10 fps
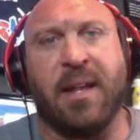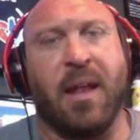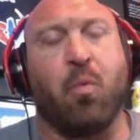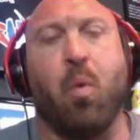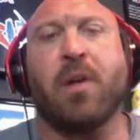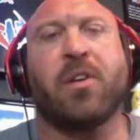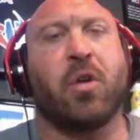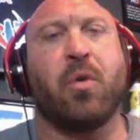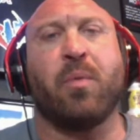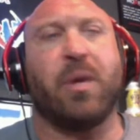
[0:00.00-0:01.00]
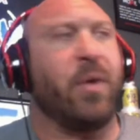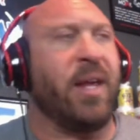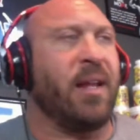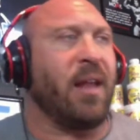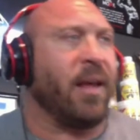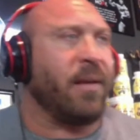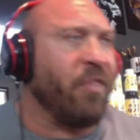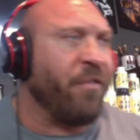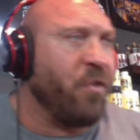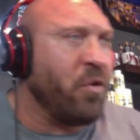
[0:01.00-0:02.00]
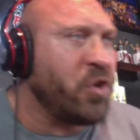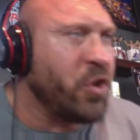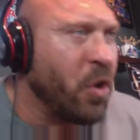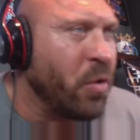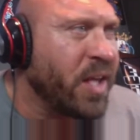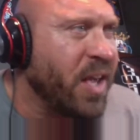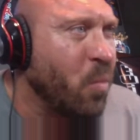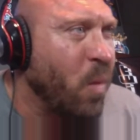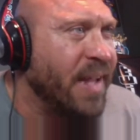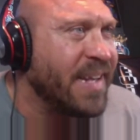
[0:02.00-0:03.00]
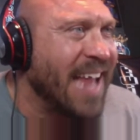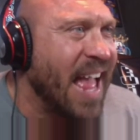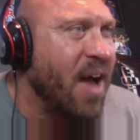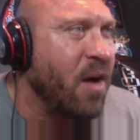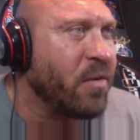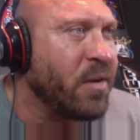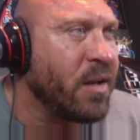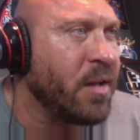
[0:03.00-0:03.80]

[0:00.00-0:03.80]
And like when you eat like the foods, you don't get weighed down.